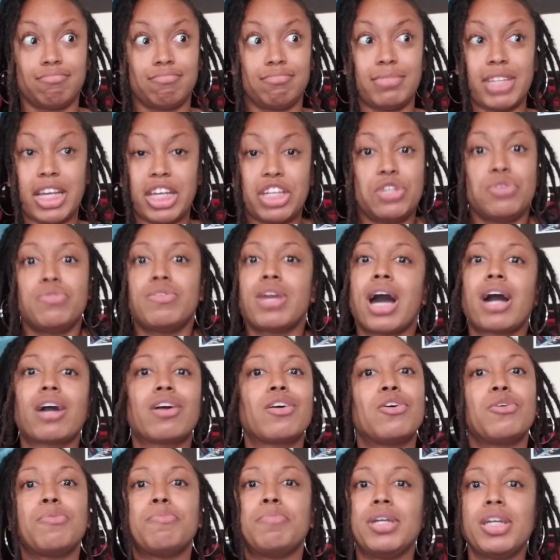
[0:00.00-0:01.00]
And you're not
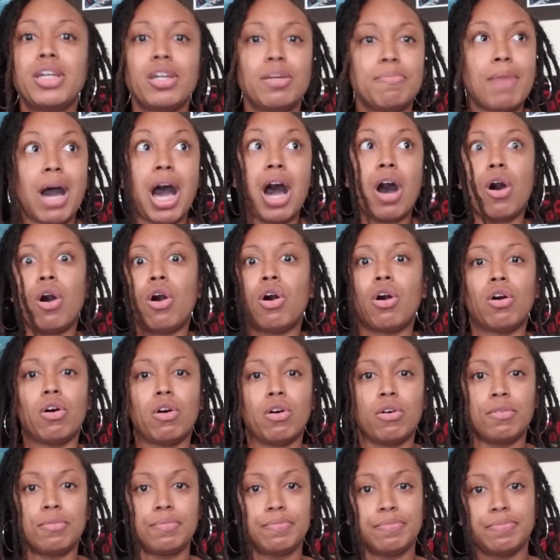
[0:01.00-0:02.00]
going to be my
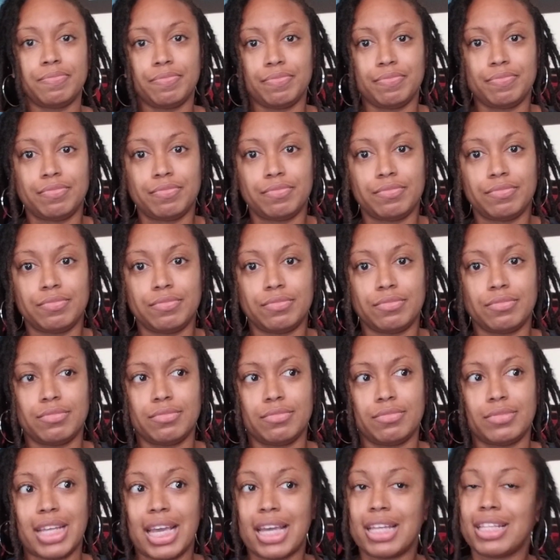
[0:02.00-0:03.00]
all.
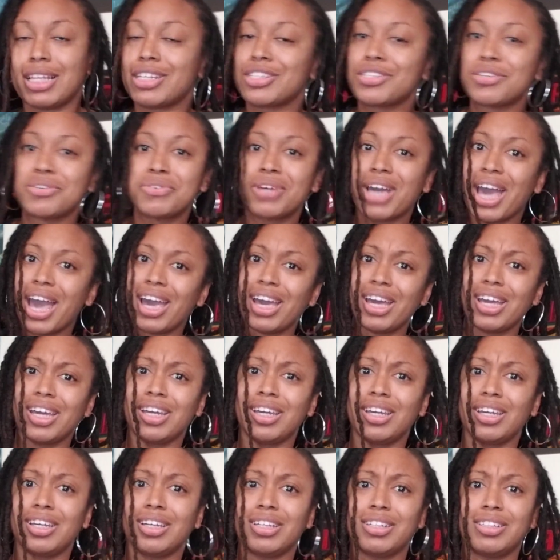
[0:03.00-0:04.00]
And that's
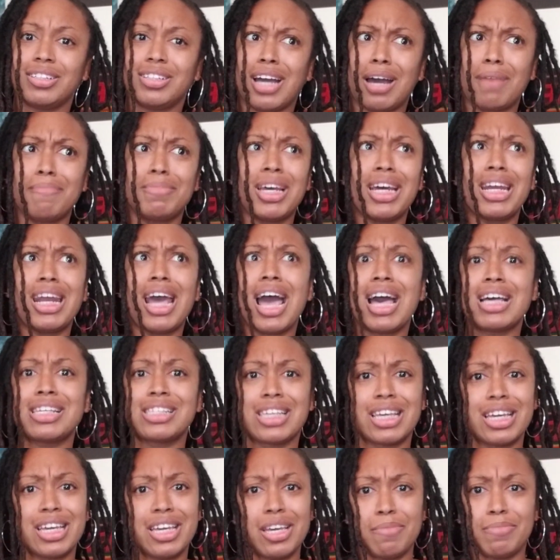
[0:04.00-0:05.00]
okay. I'm not
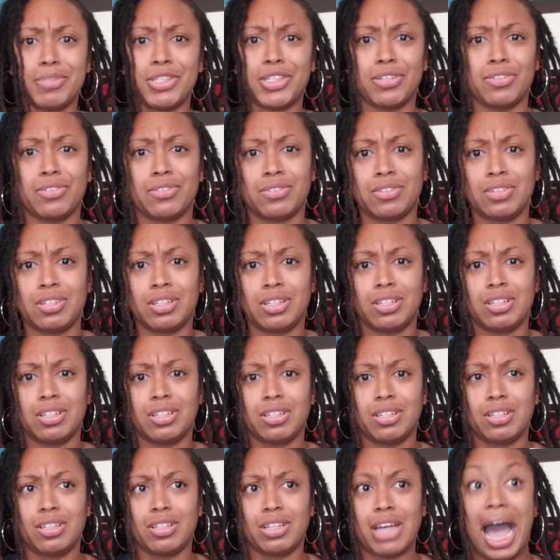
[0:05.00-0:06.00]
asking him to.
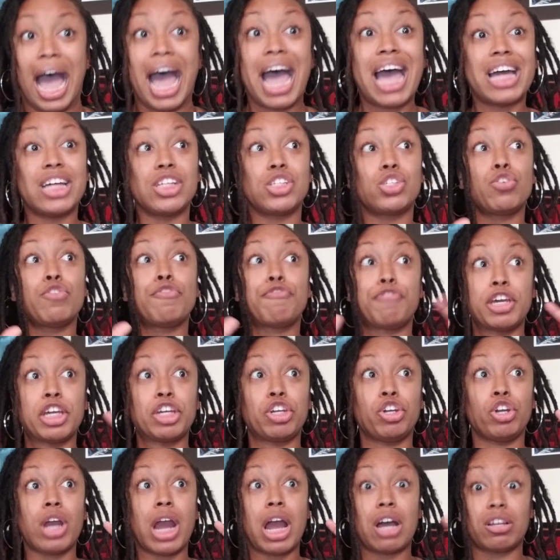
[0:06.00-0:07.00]
I had to
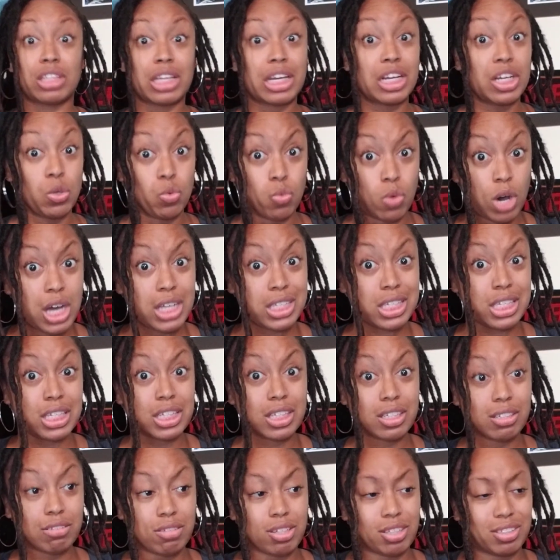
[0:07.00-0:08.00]
figure out that he wasn't
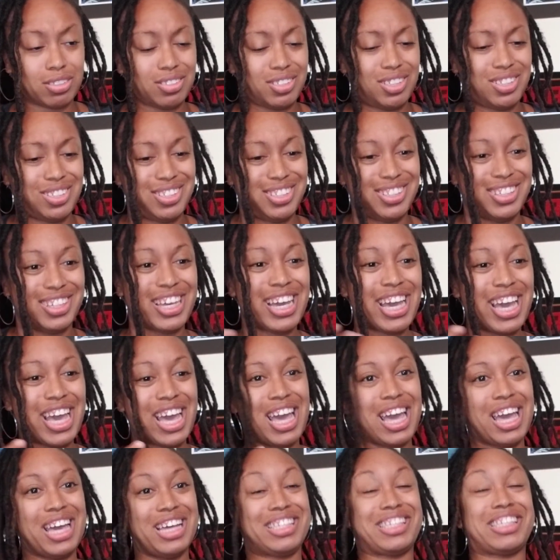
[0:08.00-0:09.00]

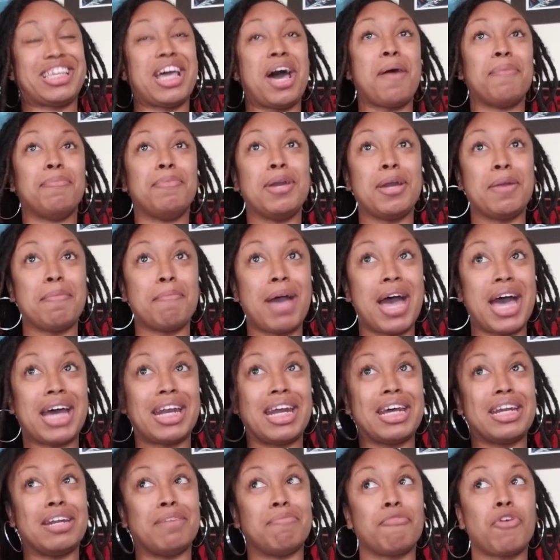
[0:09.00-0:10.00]
and stop being mad
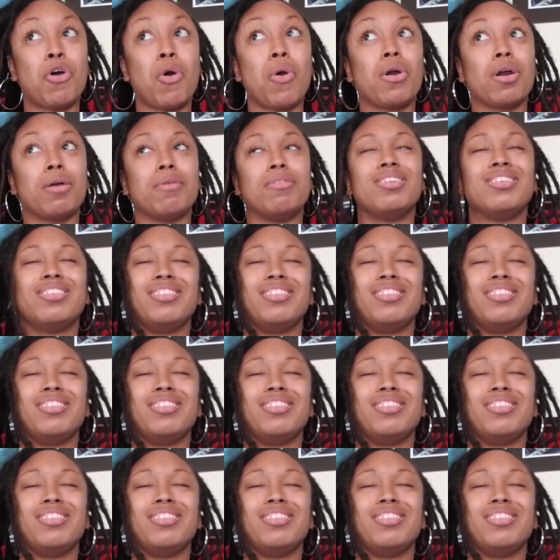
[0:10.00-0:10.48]
at him for him.